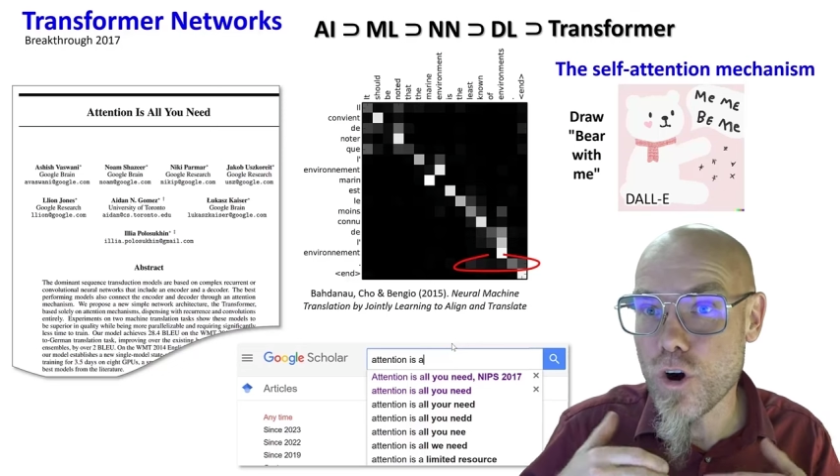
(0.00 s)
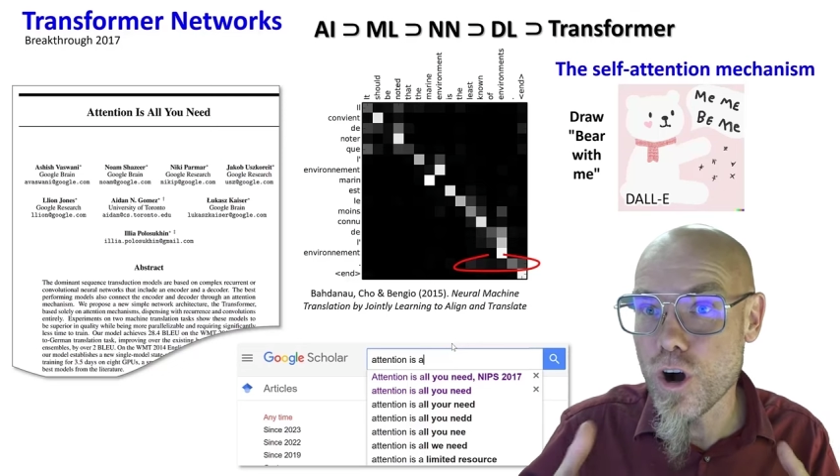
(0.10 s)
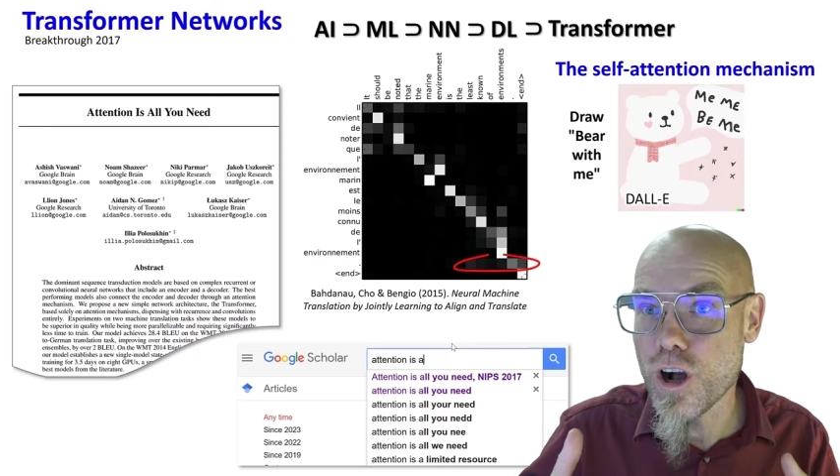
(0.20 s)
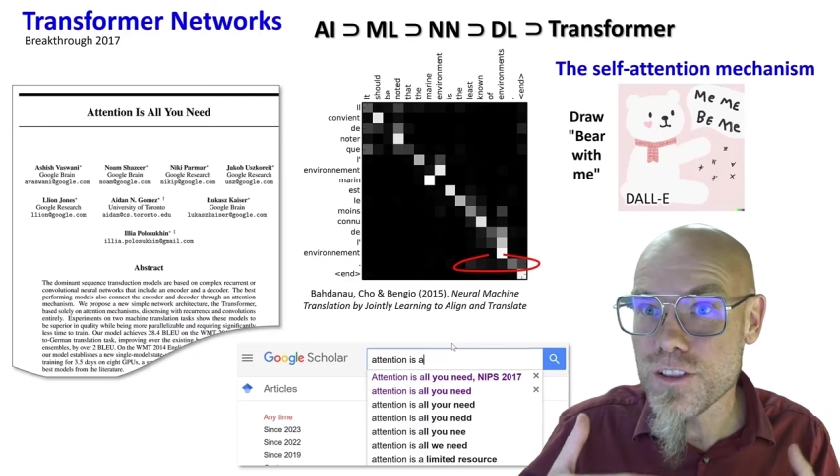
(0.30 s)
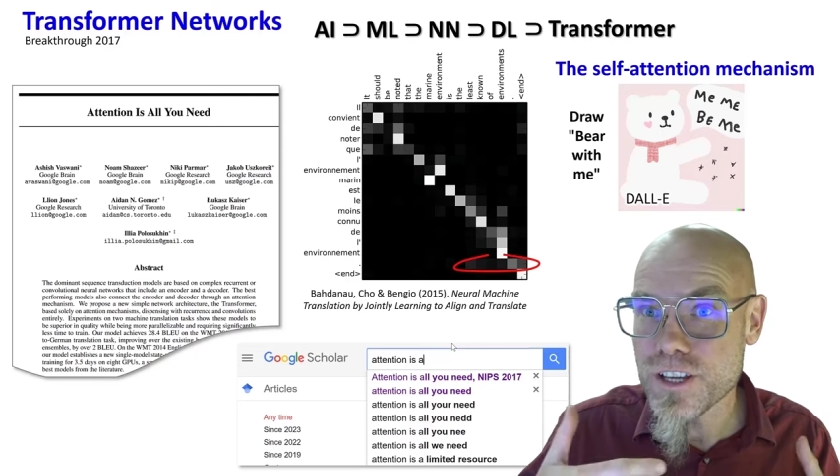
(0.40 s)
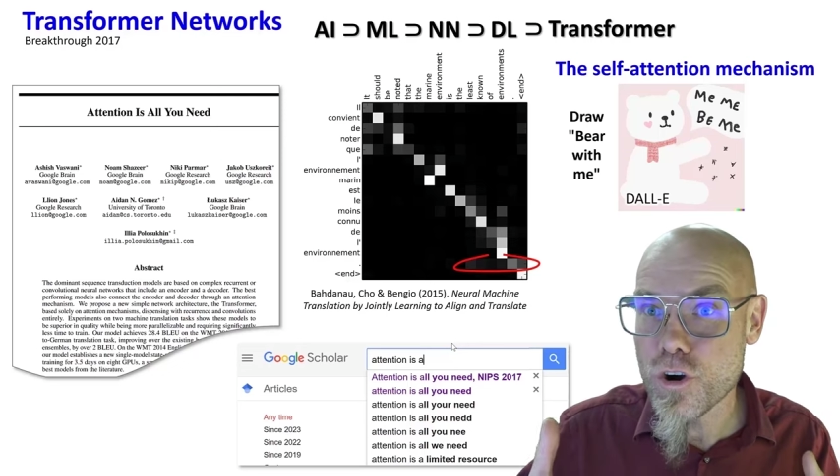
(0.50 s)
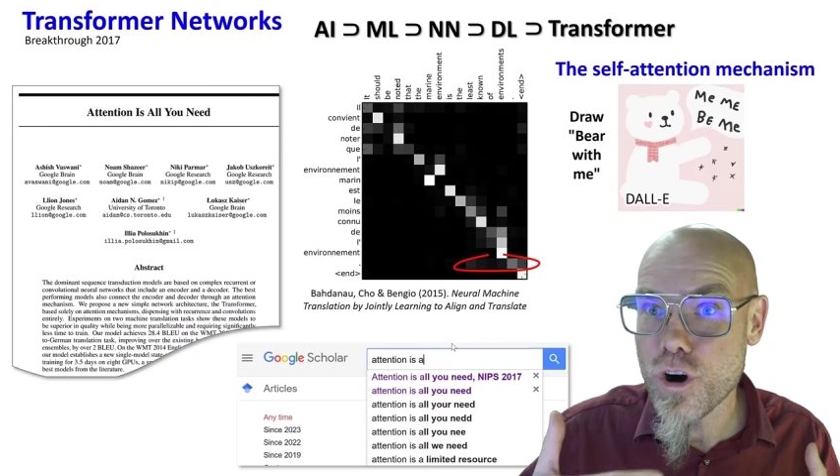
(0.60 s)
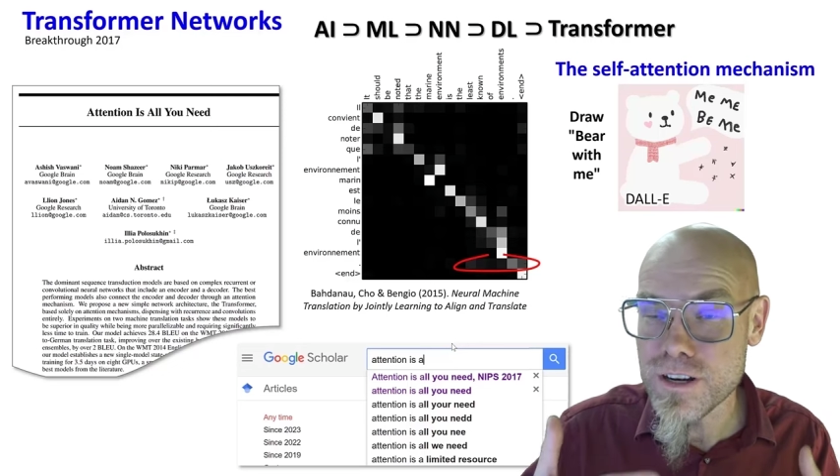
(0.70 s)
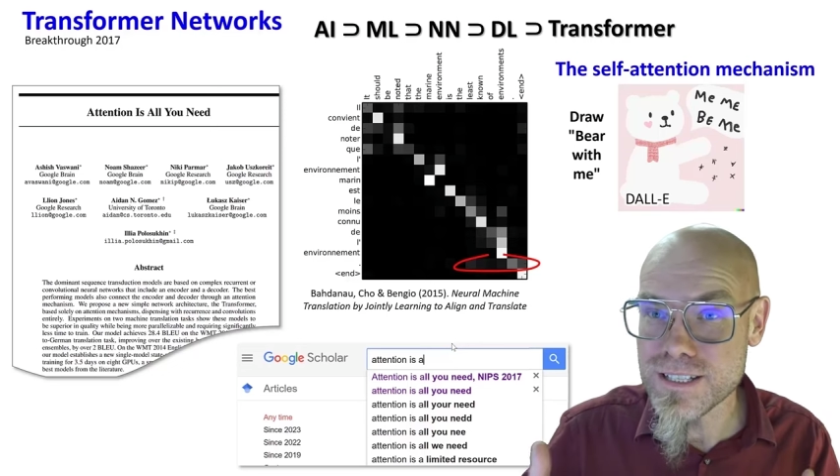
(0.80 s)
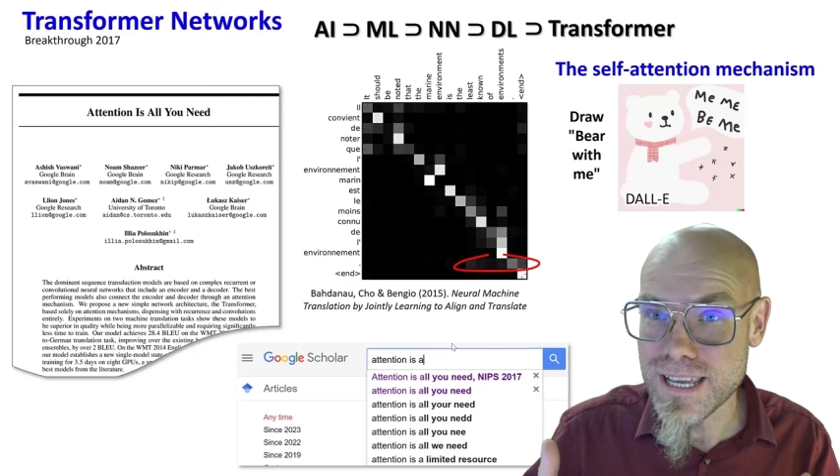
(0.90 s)
all the
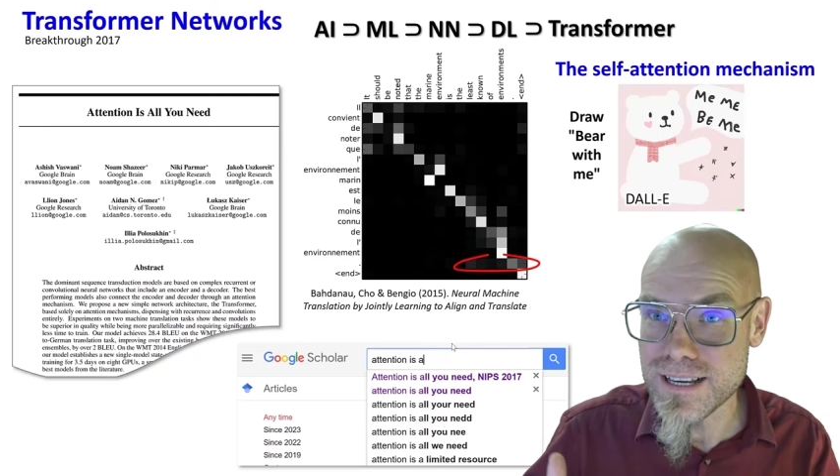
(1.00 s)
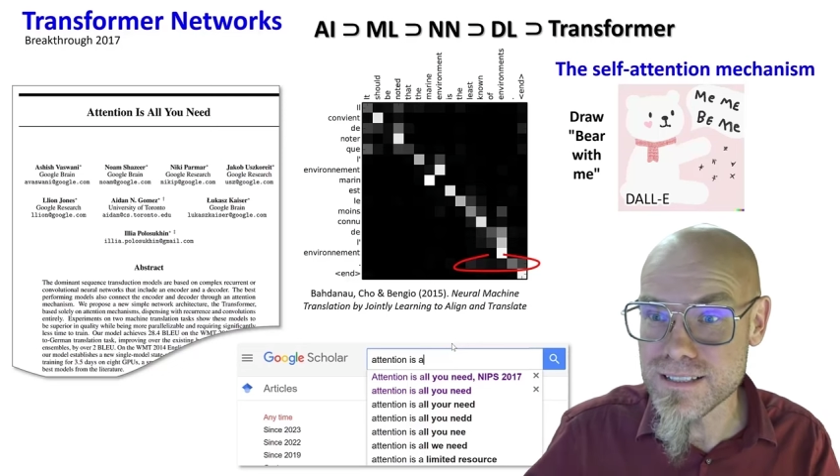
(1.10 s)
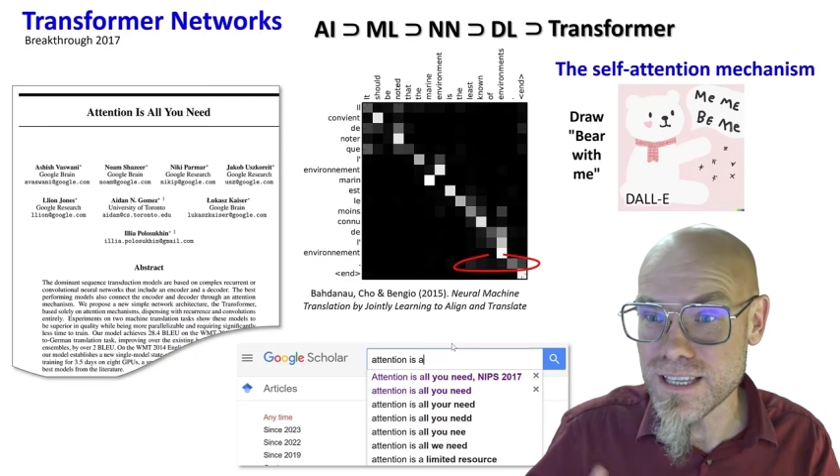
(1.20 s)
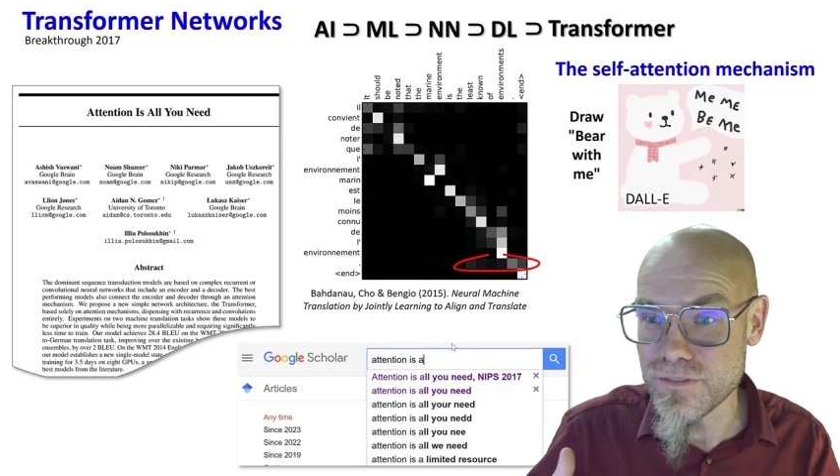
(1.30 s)
context,